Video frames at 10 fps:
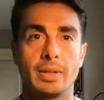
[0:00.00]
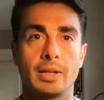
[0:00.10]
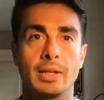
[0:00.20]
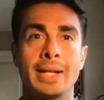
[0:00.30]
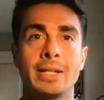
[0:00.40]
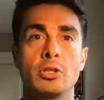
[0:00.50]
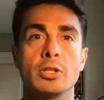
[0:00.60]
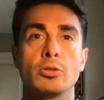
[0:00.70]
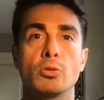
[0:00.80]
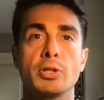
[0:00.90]

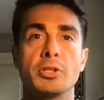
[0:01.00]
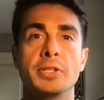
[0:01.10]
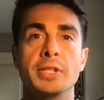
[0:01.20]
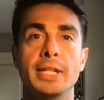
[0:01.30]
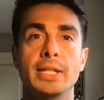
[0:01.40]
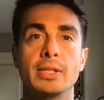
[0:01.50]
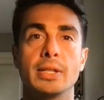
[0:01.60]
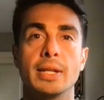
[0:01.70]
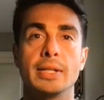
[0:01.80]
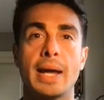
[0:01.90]
Glycogen storage disease,
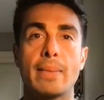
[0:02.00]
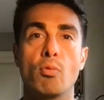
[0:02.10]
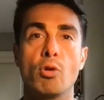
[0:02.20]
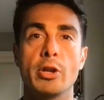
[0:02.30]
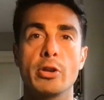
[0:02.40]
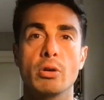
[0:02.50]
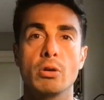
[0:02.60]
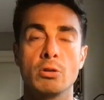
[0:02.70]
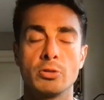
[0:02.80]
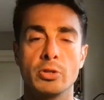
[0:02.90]
type 1,
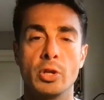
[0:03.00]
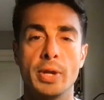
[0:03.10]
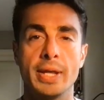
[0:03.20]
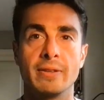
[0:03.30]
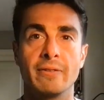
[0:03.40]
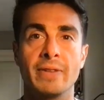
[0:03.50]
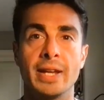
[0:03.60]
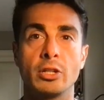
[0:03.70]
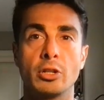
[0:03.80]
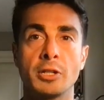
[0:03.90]
also known as
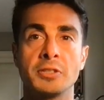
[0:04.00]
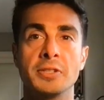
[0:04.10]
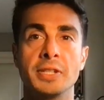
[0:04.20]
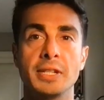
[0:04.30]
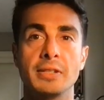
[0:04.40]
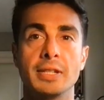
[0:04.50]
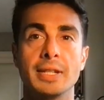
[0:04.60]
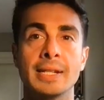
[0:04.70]
Van Gogh disease,